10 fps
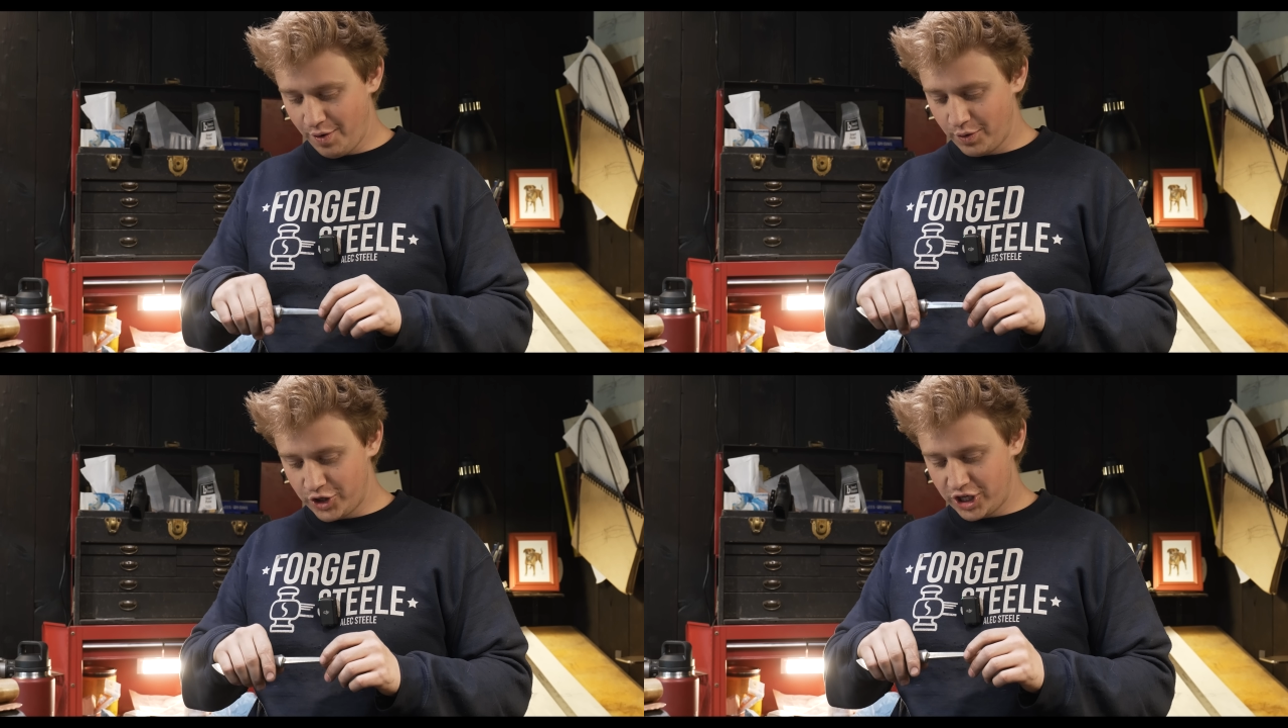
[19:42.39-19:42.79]

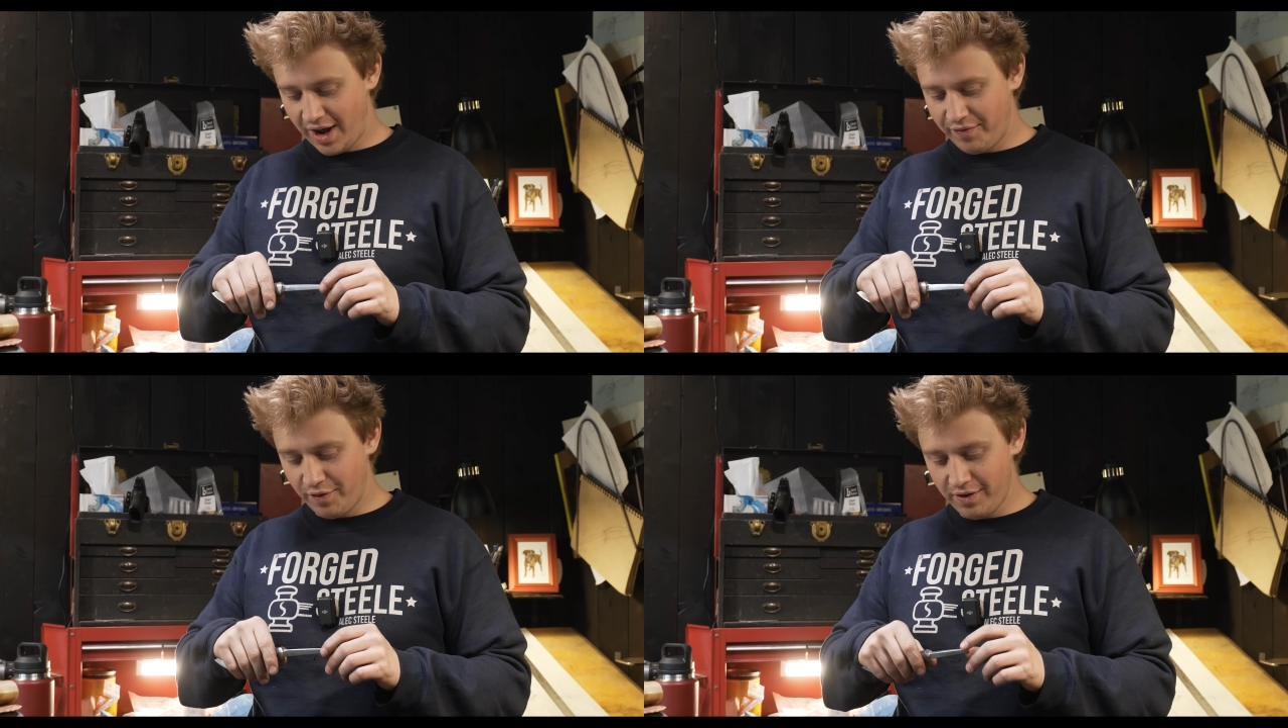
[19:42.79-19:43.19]
old
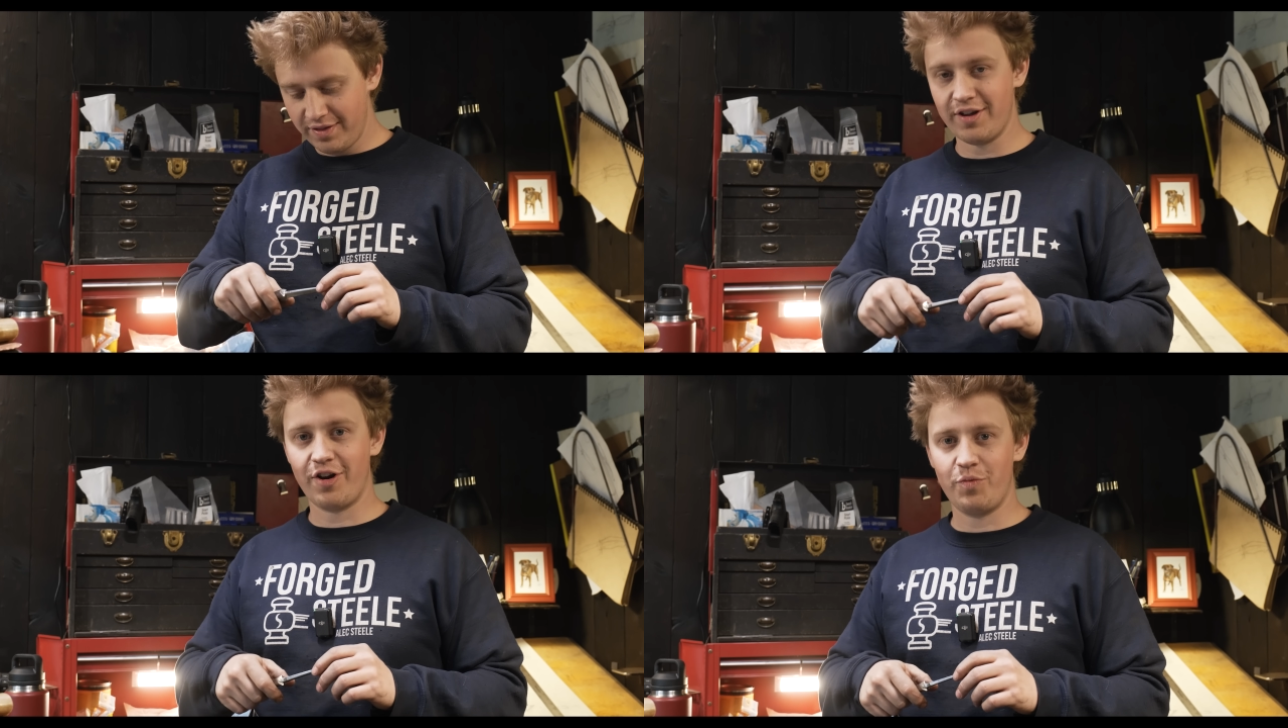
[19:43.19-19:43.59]

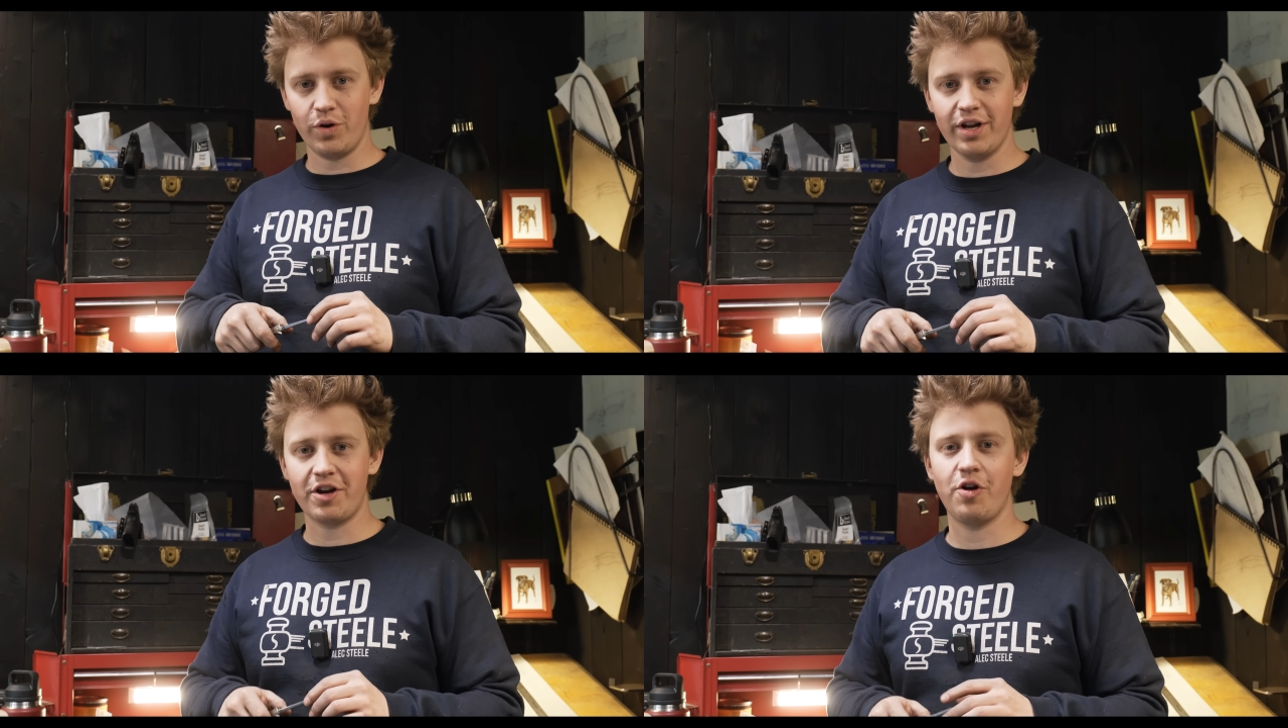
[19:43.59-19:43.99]
shuffle.
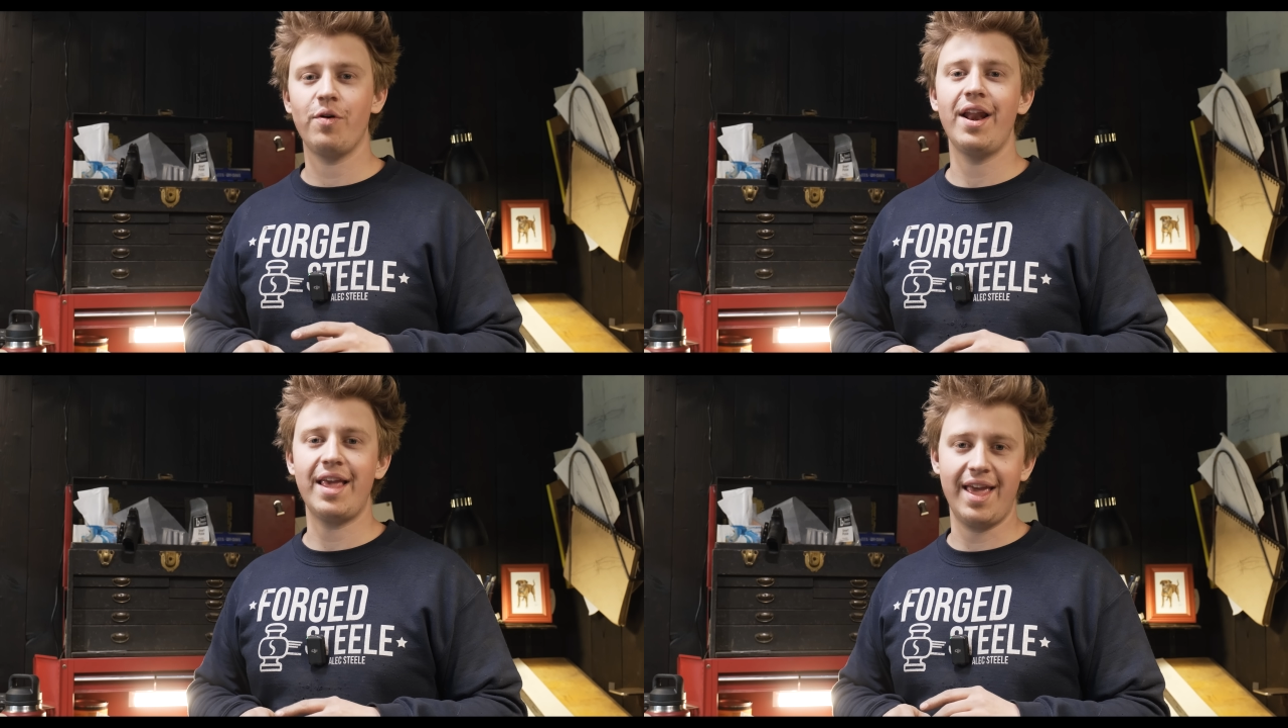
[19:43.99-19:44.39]
We're going to
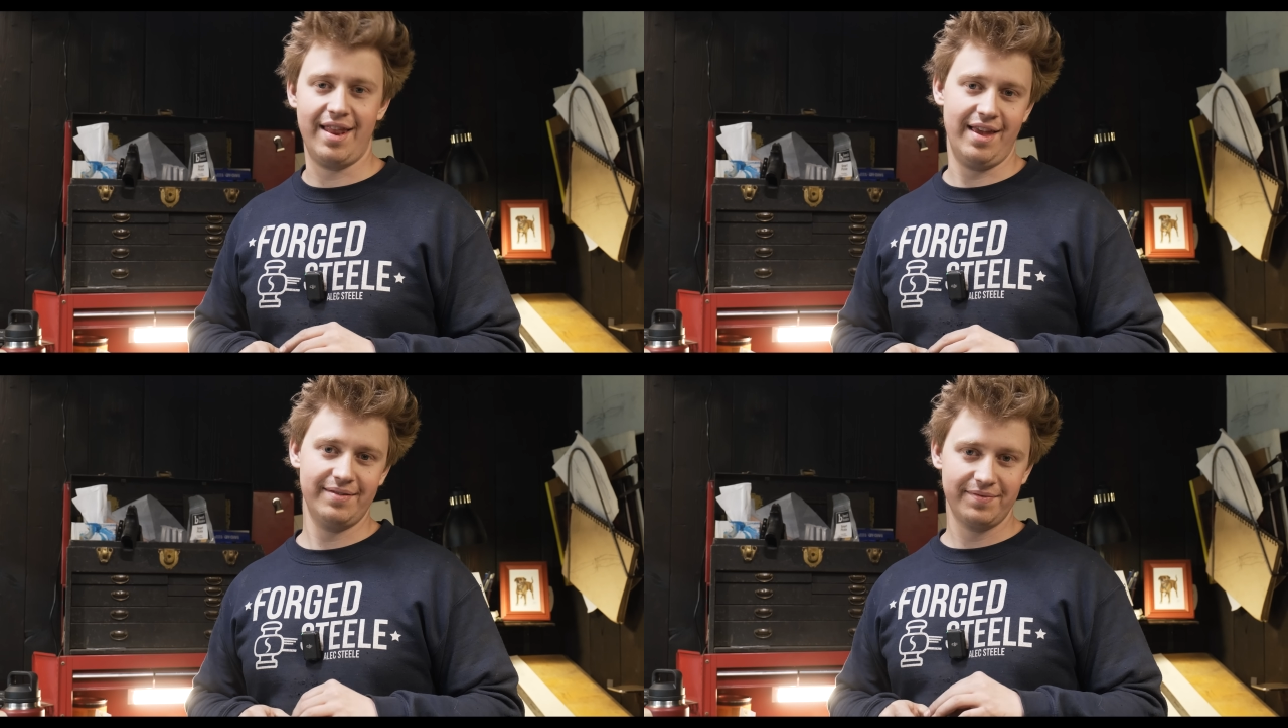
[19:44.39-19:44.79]
Karate
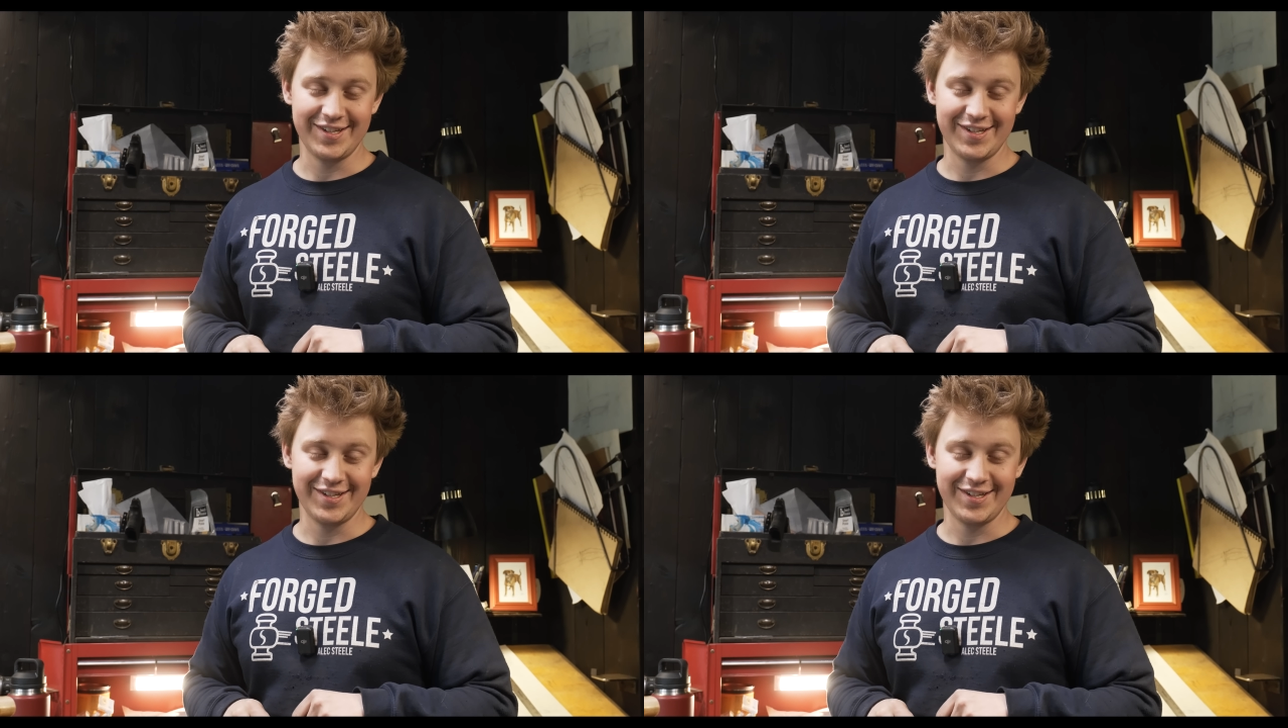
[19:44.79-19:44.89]
Kid it.